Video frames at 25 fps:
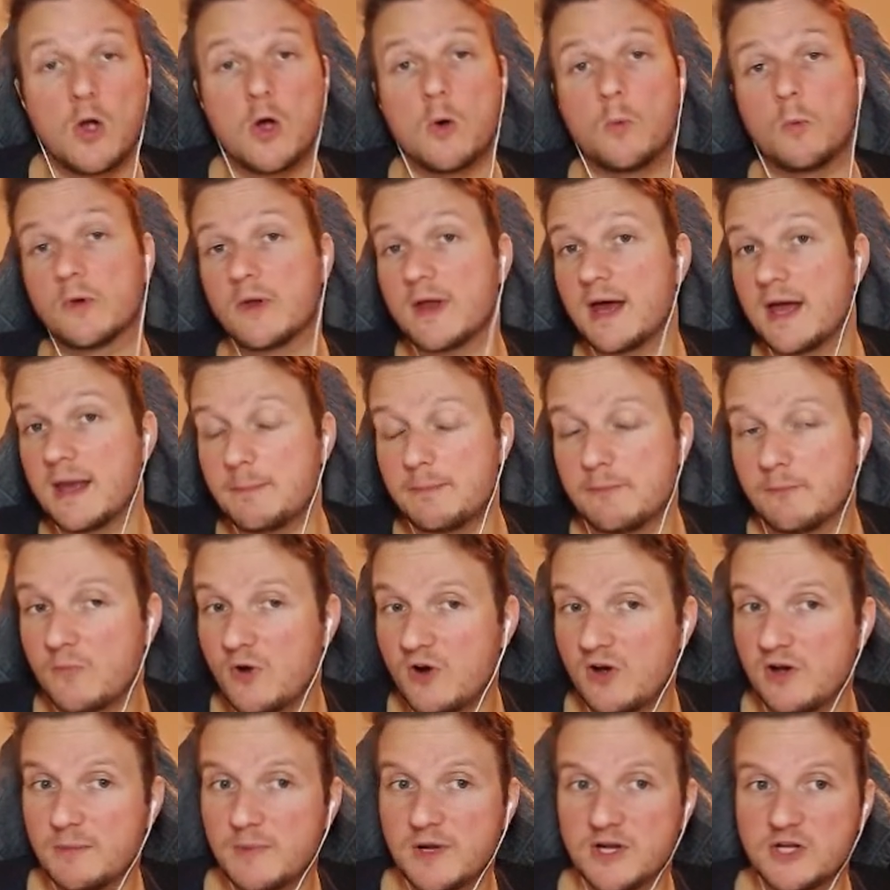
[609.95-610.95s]
What I
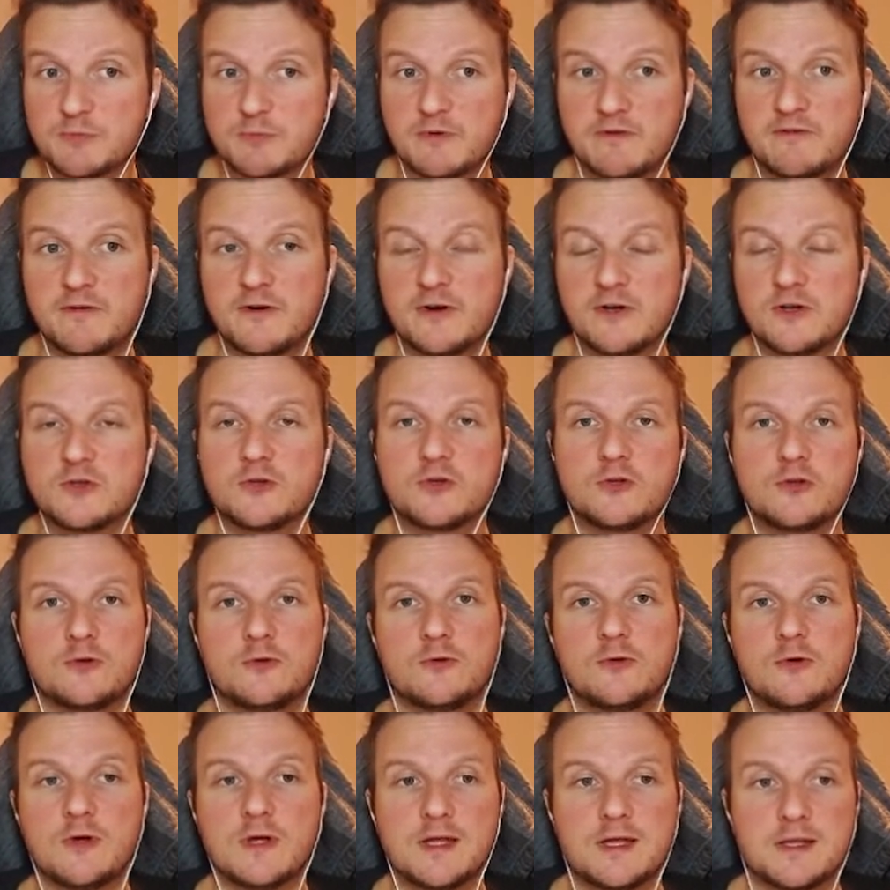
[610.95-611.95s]
very much prefer to
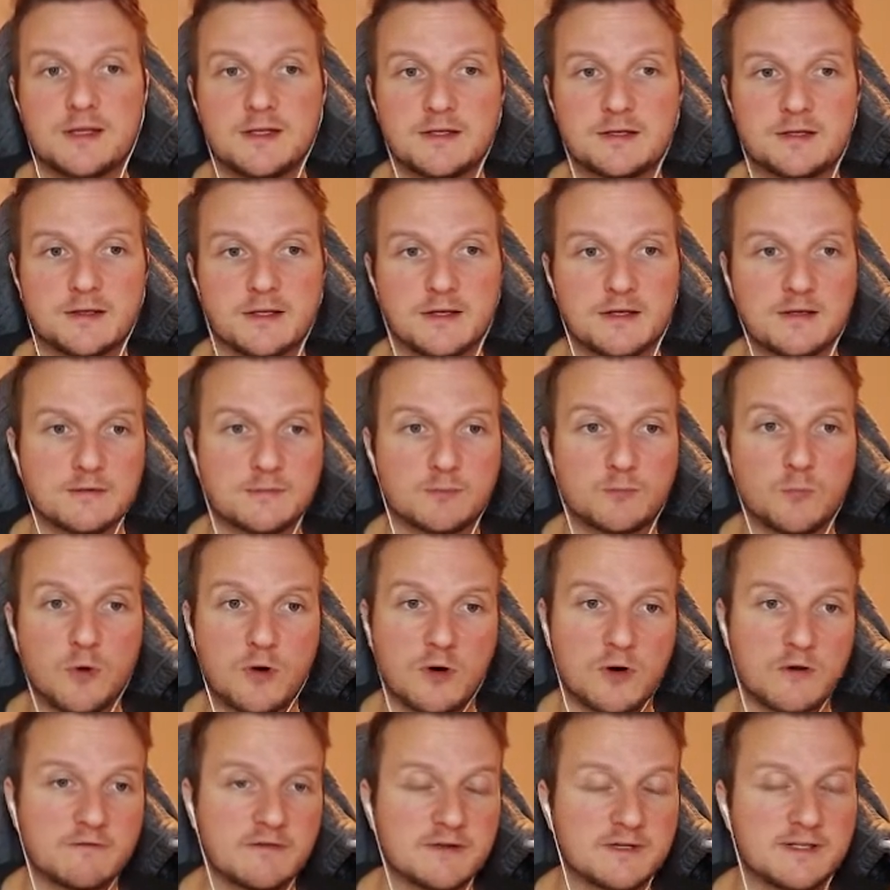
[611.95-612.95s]
do is
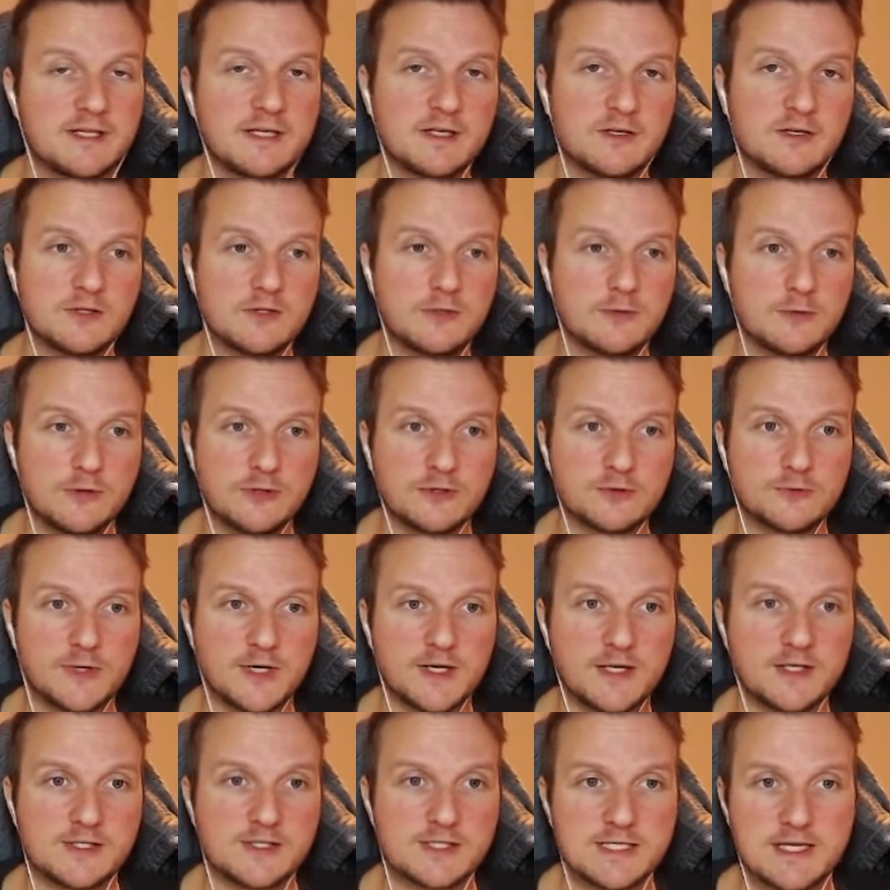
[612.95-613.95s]
more of a tier 2
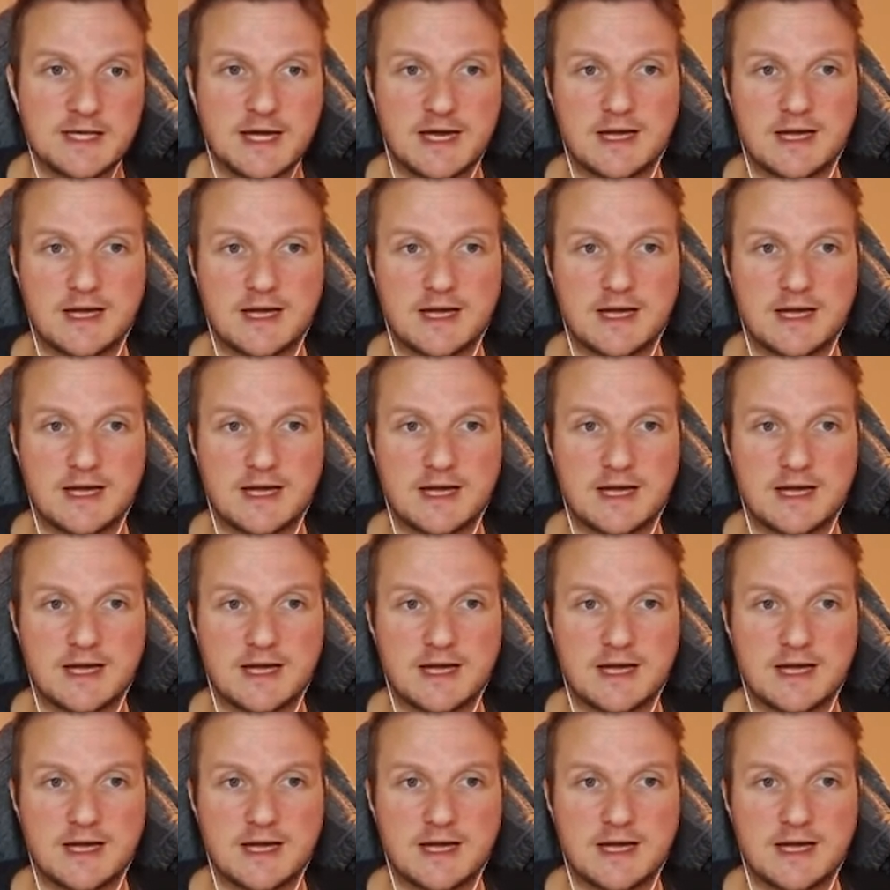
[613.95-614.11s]
strategy.